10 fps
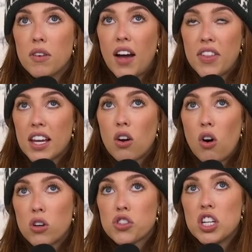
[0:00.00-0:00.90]
I think,
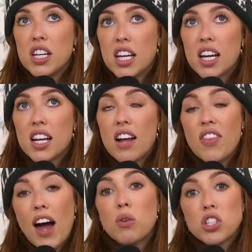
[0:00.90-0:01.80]
all she needed.
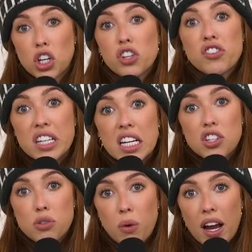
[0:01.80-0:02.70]
And that was her
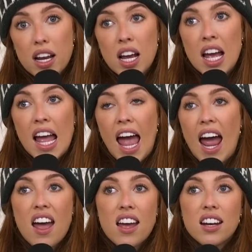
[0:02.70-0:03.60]
niche, right?
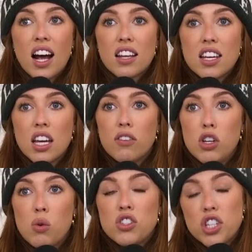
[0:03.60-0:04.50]
And I think
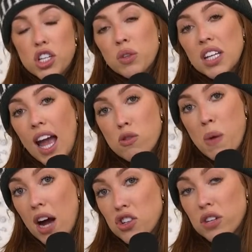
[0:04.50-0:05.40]
if you genuinely have a
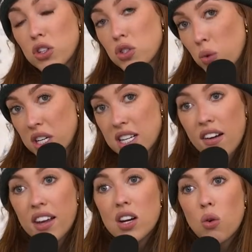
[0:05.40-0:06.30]
passion for
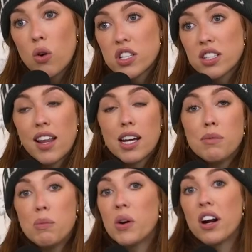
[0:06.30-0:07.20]
storytelling or just
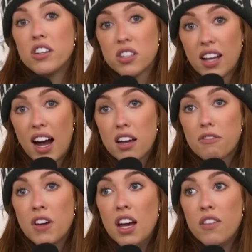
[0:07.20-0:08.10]
letting people in on your
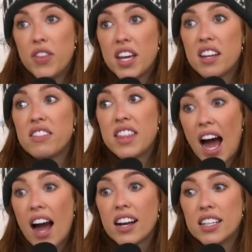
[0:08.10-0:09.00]
life, then
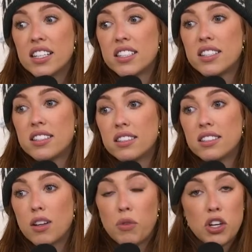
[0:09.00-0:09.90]
that is
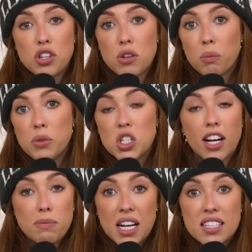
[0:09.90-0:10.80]
something you should do. You just
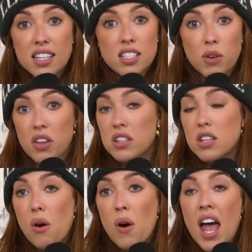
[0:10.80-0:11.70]
have to be consistent with it.
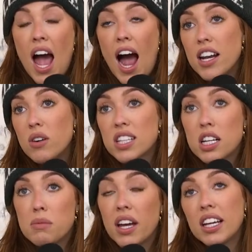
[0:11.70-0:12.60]
So I know it's
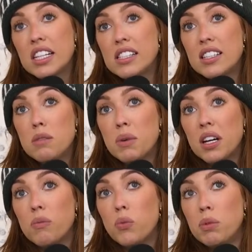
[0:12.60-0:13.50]
going to be like easy,
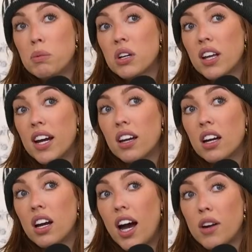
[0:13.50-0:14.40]
but when people are
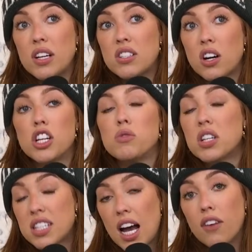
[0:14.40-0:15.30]
like, how do I start? You
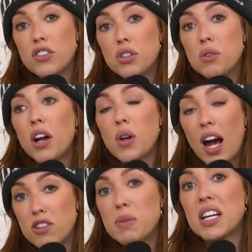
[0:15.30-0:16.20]
just have to, and you
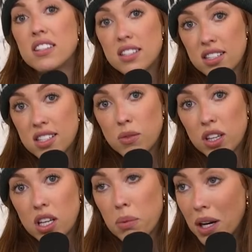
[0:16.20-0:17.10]
have to be consistent
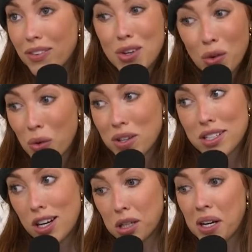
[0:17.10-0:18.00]
with it. But if you don't know what
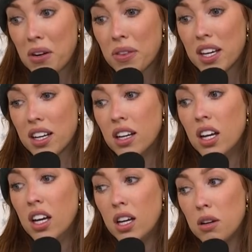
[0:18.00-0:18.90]
to talk about, then,
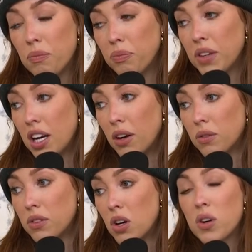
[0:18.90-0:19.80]
you
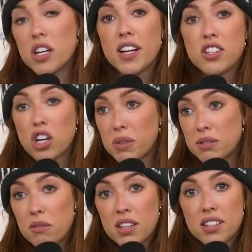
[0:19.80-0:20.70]
know, don't quit your day job,
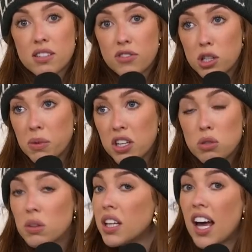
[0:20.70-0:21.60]
because maybe this isn't for you,
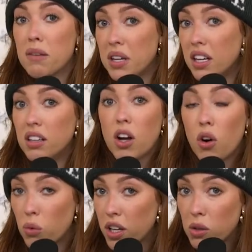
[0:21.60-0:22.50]
because you really got to be
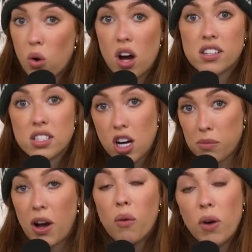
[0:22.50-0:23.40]
knowing what you want to
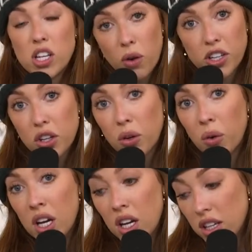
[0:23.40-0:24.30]
talk about and what you want to
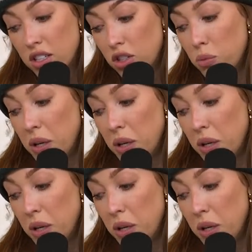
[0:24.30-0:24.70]
do to